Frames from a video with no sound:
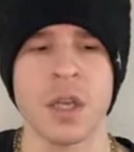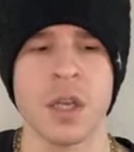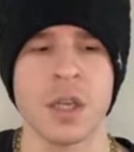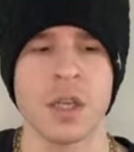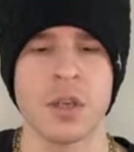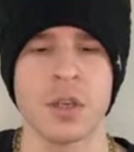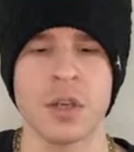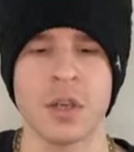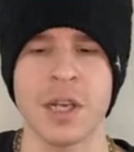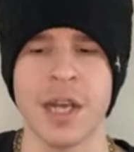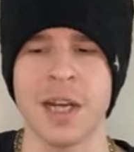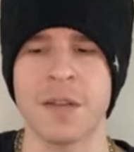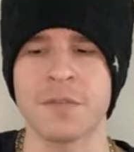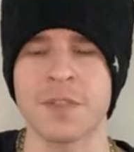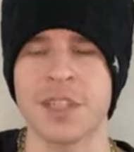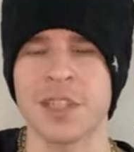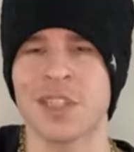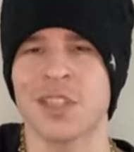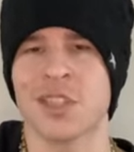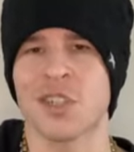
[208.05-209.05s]
You're kind of
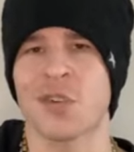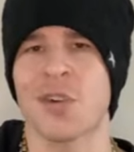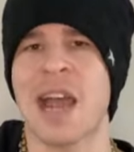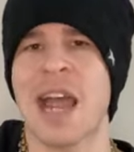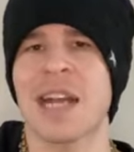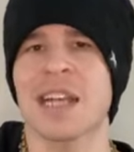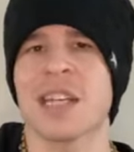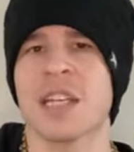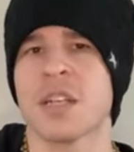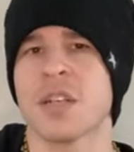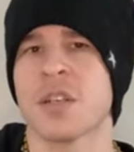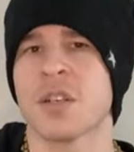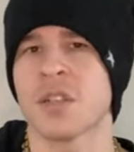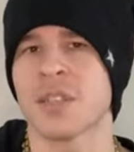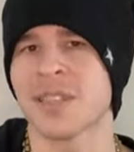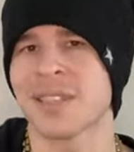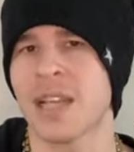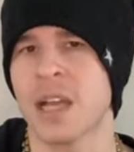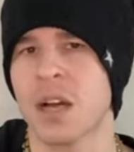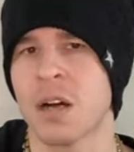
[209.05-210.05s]
distracting
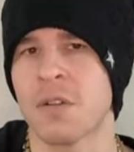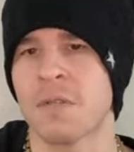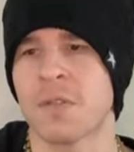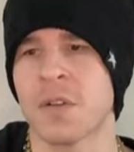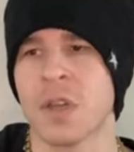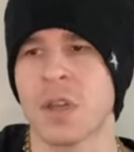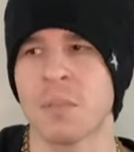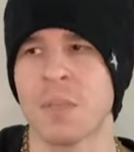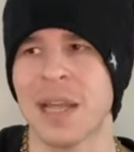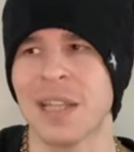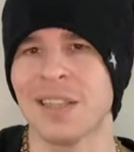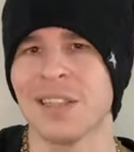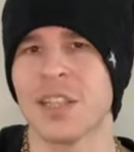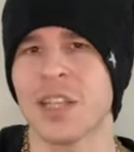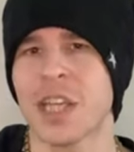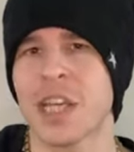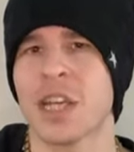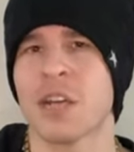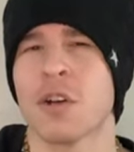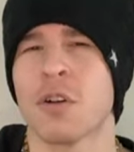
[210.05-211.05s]
yourself by
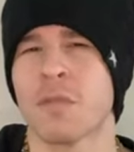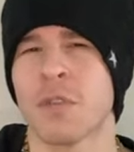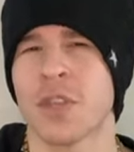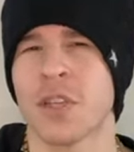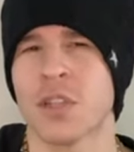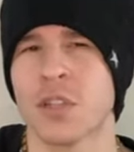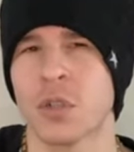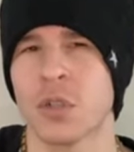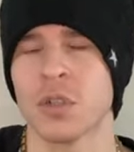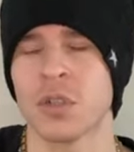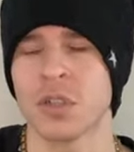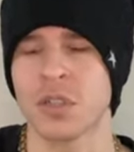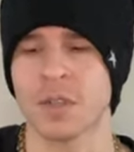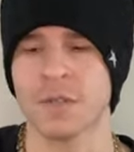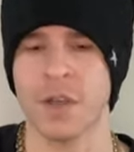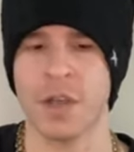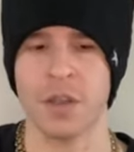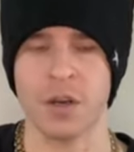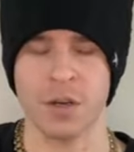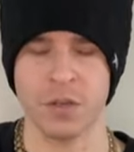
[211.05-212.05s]
looking over the shoulders
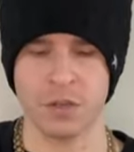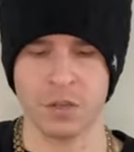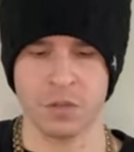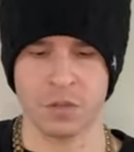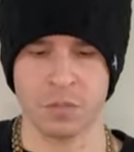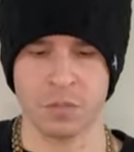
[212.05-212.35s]
of others.